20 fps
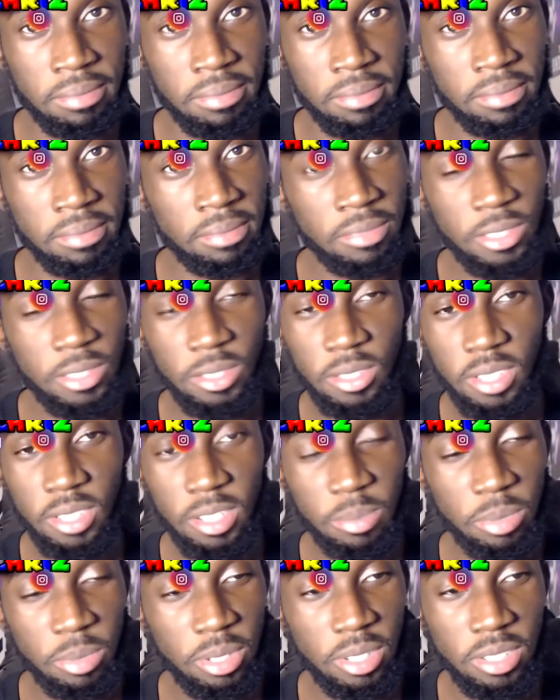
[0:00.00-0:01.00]
Just stop,
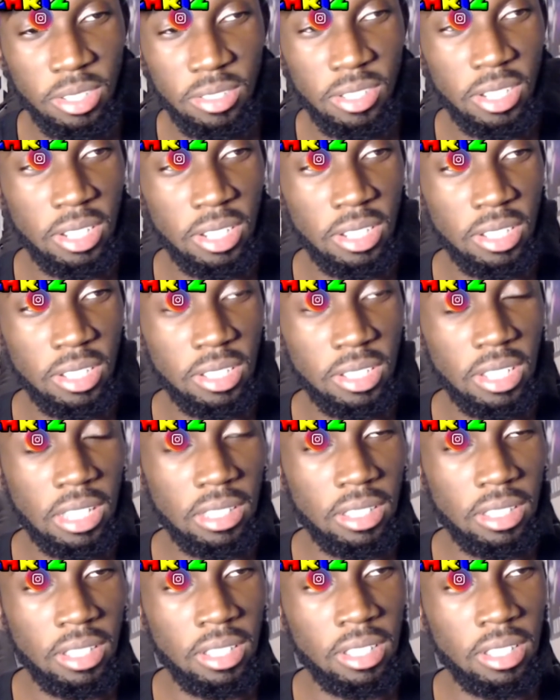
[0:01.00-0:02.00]
bro. This nigga, that
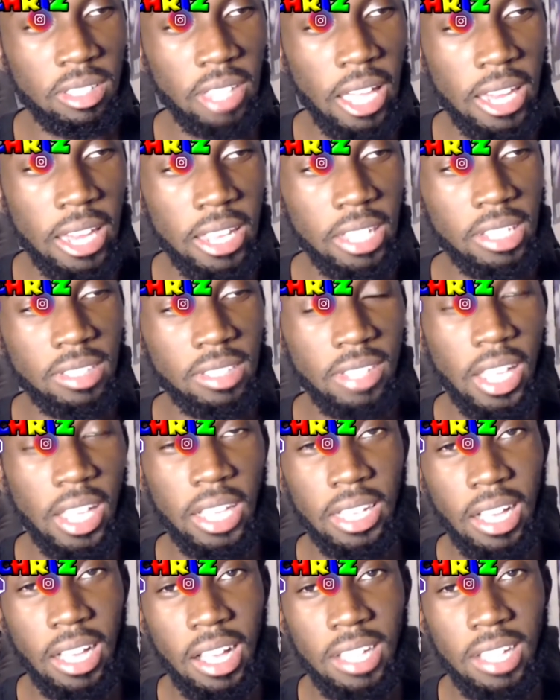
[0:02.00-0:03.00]
that nigga's like
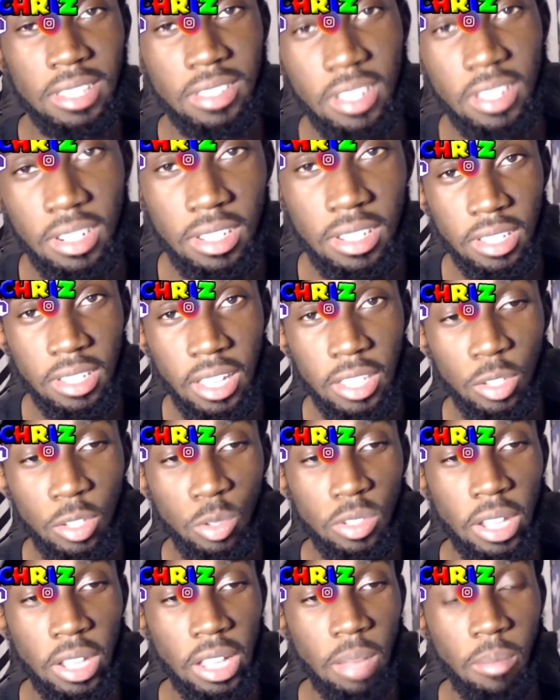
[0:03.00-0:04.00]
Godzilla, was
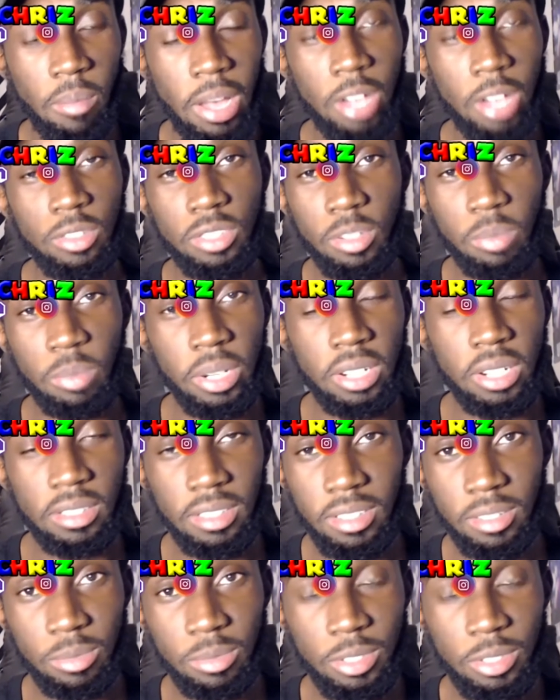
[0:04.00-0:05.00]
like a mouse compared to
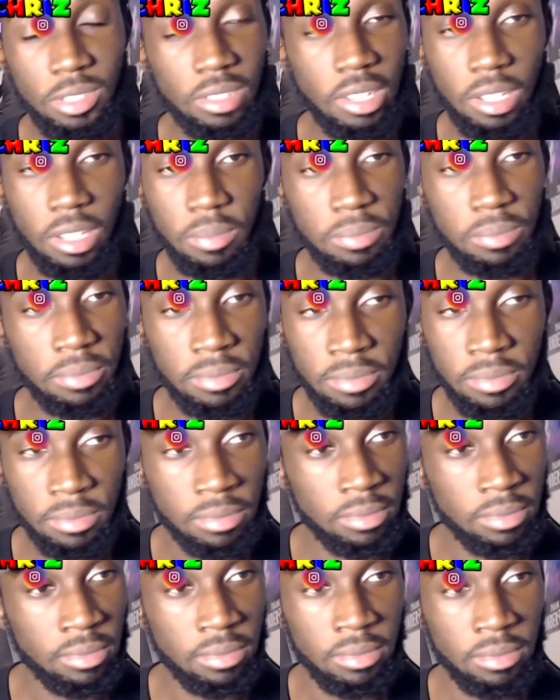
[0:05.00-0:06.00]
him. Just stop.
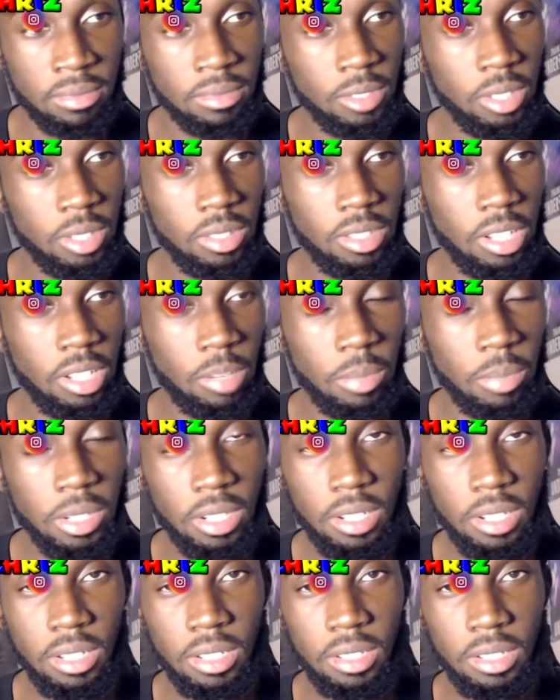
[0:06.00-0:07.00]
You see how big that
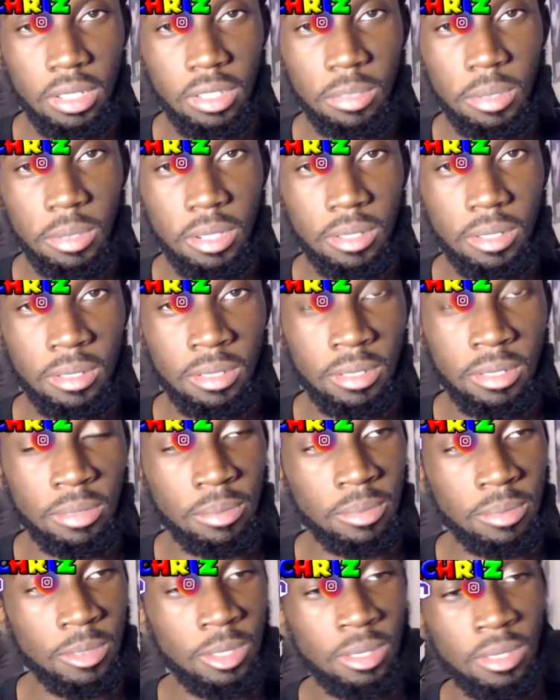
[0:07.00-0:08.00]
nigga is, bro?
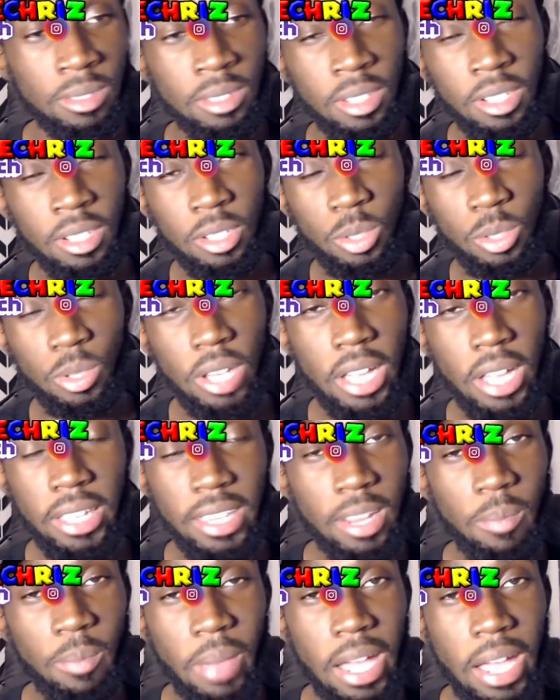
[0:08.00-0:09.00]
You're not
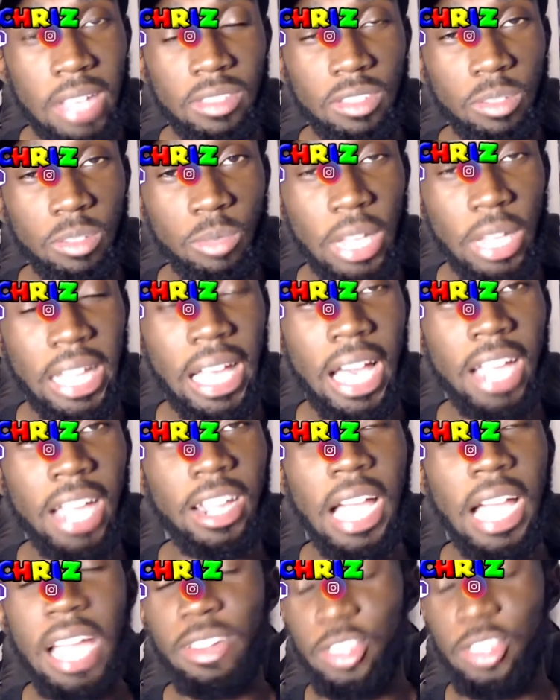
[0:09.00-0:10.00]
getting past him, bro. Like, I,
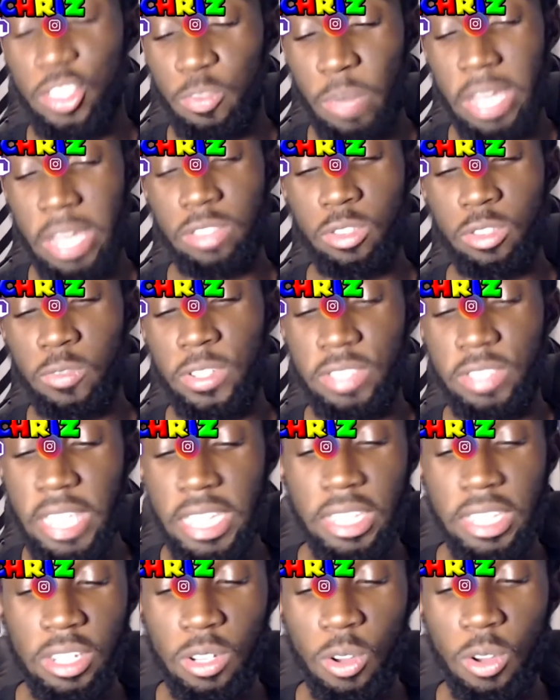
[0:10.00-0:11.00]
I respect you for taking
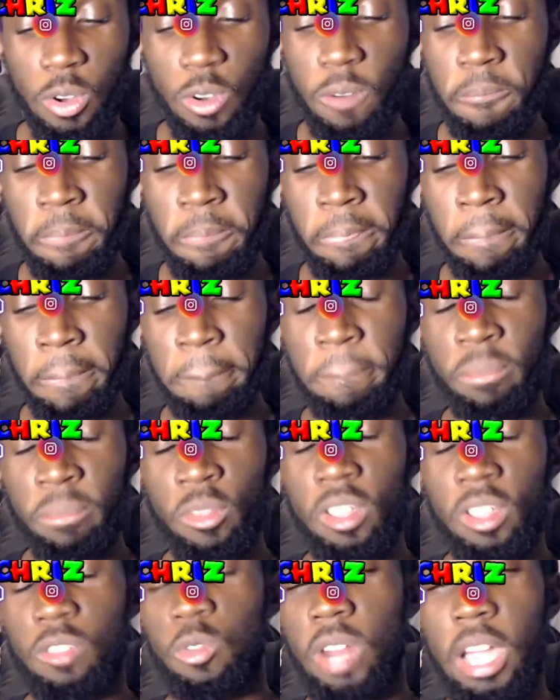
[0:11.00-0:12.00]
in the hole.
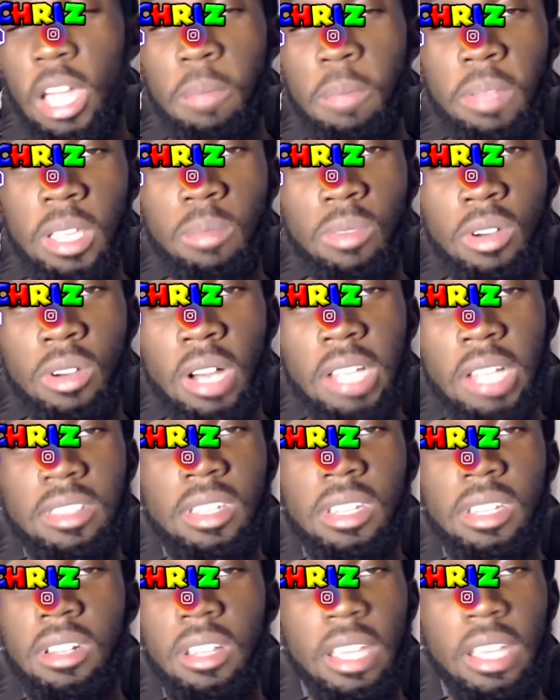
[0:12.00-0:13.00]
Because when I play ball, I take
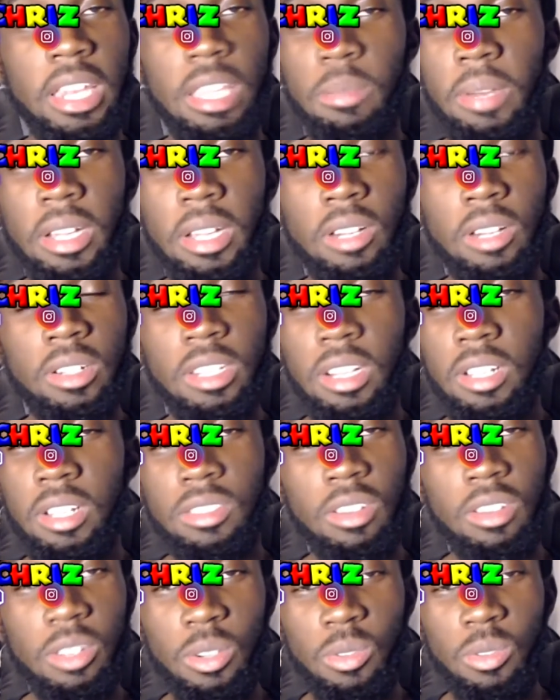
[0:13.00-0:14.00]
it on anybody. I don't care how
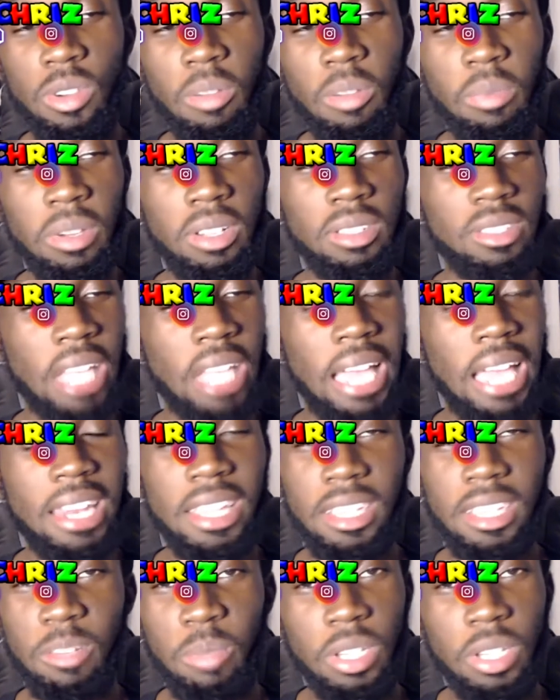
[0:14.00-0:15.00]
tall you are. But that
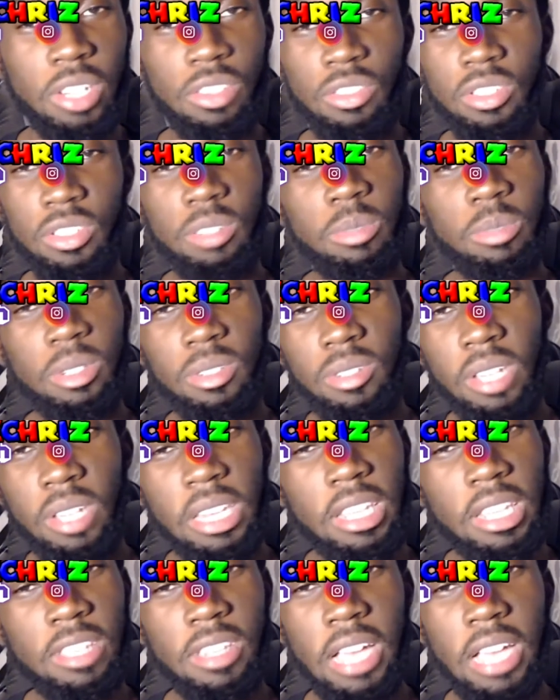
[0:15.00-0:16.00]
nigga big as shit, bro. And
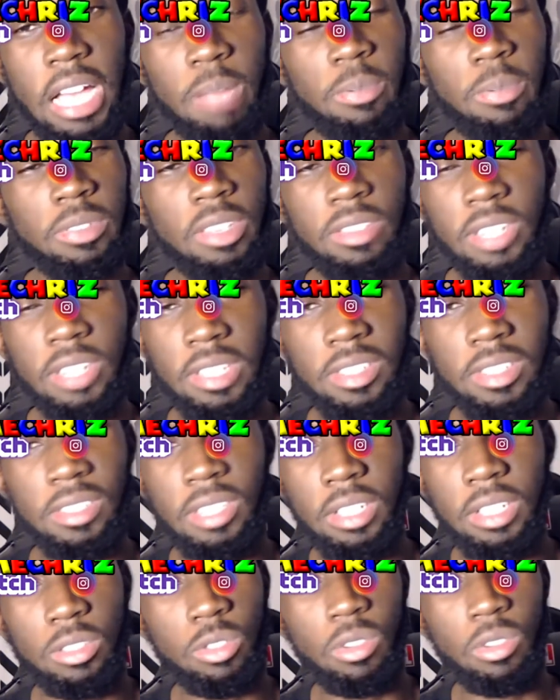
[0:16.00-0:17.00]
there's a high percent chance he's
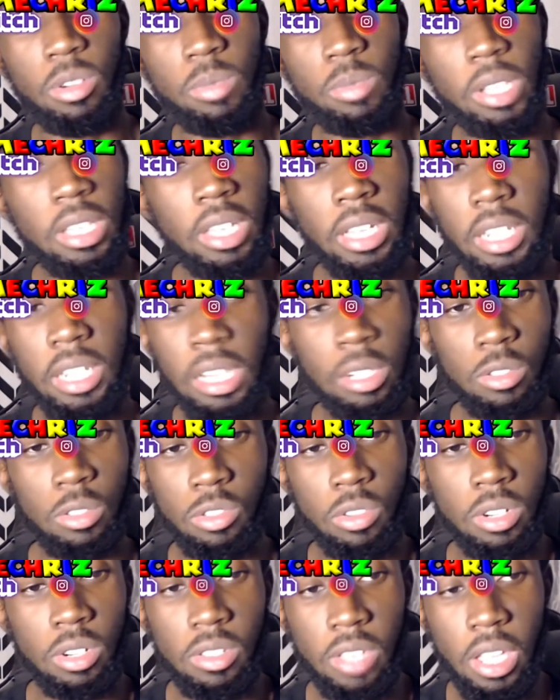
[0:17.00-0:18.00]
not scoring. I'm telling you, he's not going to
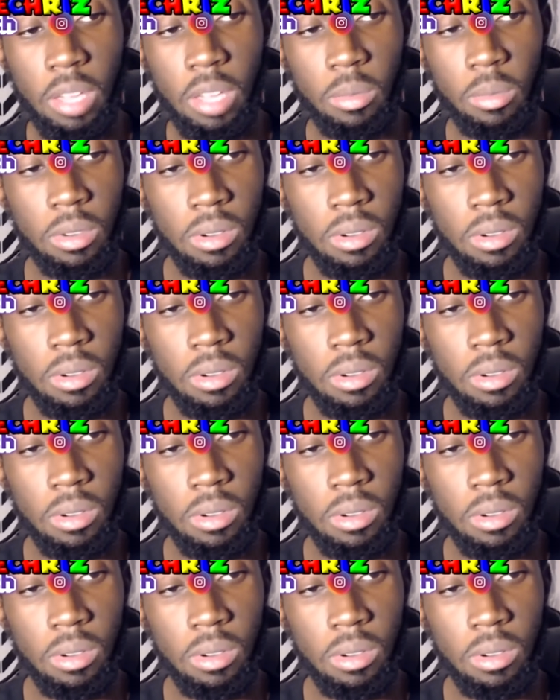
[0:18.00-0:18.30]
score this game, bro.